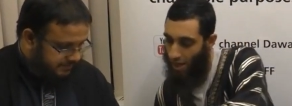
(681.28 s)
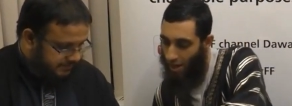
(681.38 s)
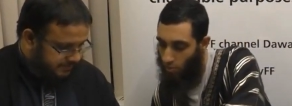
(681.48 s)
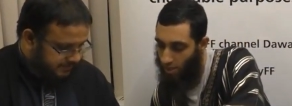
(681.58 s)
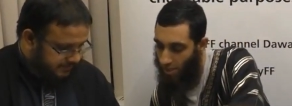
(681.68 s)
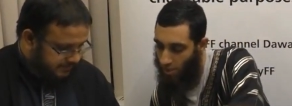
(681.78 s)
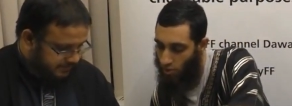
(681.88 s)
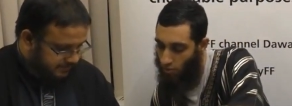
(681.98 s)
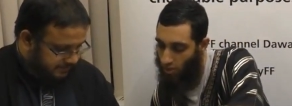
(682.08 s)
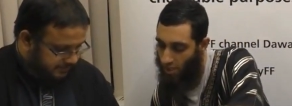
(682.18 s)
Speaker 1: now we need
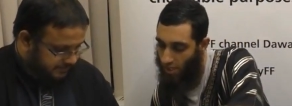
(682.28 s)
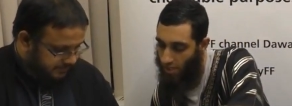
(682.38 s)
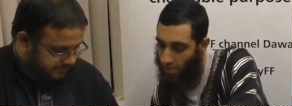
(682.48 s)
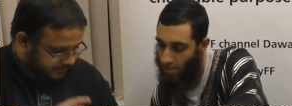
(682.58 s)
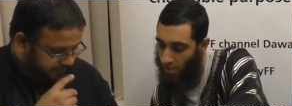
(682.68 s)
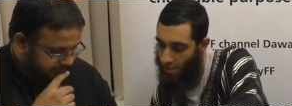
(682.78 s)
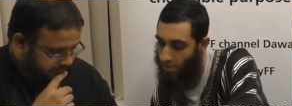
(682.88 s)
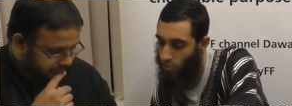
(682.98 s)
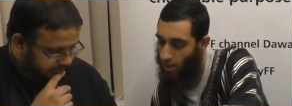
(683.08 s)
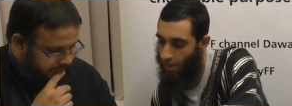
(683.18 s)
to read
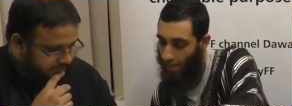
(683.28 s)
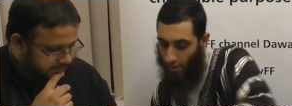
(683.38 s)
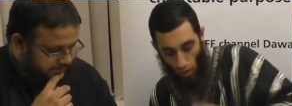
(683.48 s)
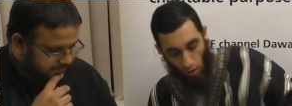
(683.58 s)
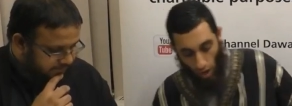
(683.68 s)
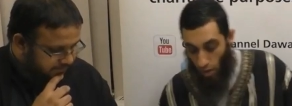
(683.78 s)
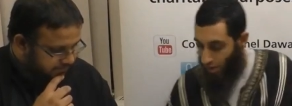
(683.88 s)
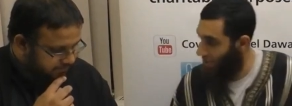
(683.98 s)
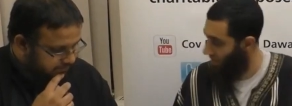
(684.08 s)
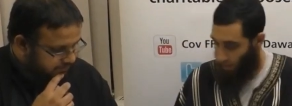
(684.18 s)
this one again oh no I'll
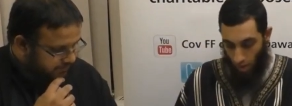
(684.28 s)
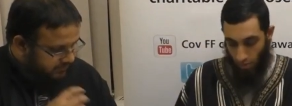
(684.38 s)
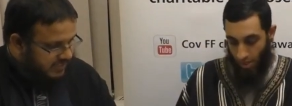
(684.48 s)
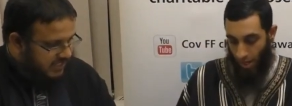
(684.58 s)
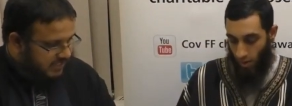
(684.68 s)
read this I'll read yeah.